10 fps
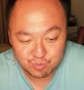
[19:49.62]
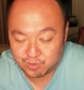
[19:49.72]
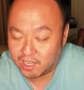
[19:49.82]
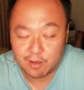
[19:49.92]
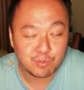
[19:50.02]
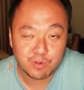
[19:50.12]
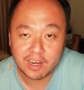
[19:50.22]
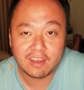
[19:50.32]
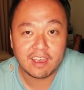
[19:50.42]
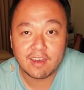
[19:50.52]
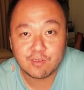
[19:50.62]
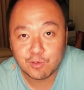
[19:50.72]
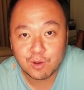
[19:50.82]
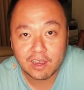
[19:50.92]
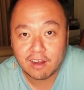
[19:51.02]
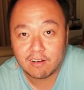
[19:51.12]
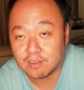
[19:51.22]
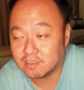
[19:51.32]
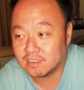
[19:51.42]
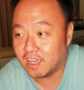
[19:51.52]
celebrating everywhere.
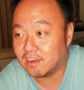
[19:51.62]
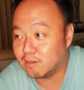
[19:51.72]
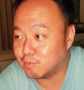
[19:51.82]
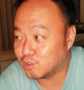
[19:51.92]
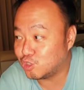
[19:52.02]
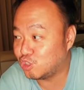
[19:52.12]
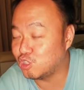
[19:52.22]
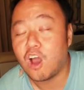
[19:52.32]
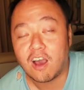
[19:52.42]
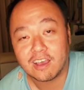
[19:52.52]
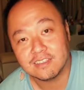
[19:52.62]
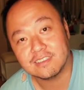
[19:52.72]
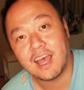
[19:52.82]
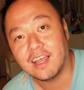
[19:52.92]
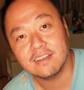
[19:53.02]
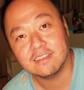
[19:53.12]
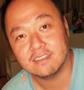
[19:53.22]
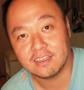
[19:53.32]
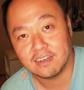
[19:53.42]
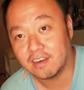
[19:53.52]
The stadium is shocked and
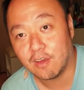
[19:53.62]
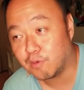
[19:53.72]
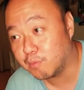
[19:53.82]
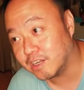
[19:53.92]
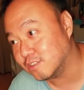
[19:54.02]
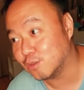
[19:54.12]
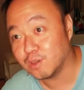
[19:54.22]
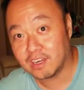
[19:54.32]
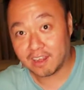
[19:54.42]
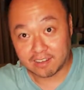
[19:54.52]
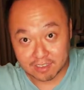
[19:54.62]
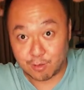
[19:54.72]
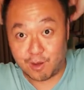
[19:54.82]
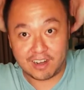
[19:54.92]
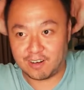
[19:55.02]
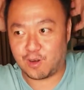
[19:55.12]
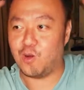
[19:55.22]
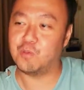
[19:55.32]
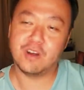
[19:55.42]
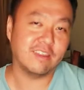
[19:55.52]
silence, and everybody's doing that surrender
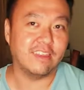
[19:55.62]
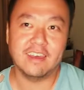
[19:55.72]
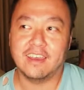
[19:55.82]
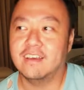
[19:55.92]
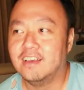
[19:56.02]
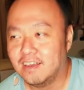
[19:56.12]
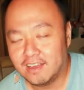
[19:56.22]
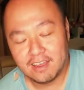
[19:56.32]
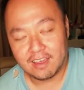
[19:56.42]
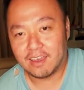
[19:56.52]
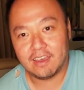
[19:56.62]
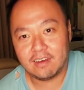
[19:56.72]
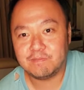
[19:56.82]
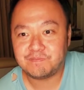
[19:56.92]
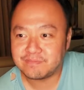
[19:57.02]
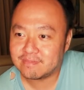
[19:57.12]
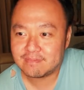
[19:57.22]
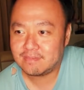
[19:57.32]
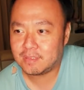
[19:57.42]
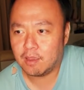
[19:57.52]
cobra thing. And
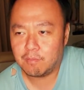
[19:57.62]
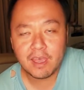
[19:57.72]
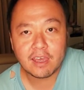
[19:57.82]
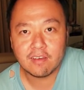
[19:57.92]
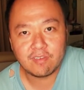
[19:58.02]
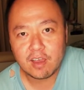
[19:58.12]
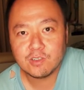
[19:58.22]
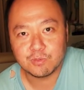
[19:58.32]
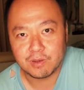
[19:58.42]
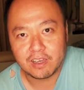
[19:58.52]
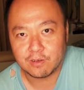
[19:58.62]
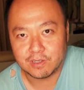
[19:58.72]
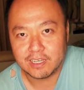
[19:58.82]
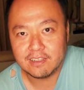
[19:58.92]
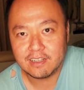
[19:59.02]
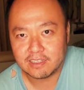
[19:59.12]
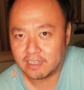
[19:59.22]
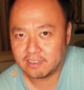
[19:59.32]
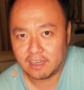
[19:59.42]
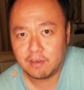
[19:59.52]
man, if I was Blake O'Neill at
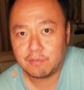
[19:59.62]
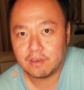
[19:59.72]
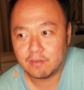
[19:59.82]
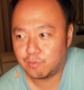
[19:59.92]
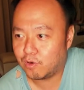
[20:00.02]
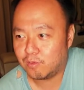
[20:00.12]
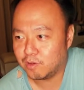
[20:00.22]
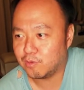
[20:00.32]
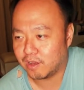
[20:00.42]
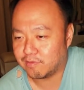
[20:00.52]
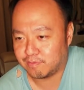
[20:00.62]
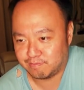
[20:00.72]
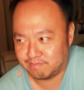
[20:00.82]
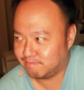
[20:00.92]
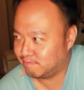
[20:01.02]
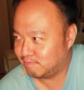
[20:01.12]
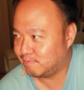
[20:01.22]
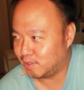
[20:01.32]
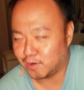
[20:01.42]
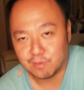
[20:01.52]
that time, I probably would have,
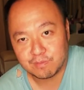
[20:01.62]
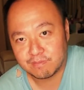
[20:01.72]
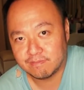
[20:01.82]
you know,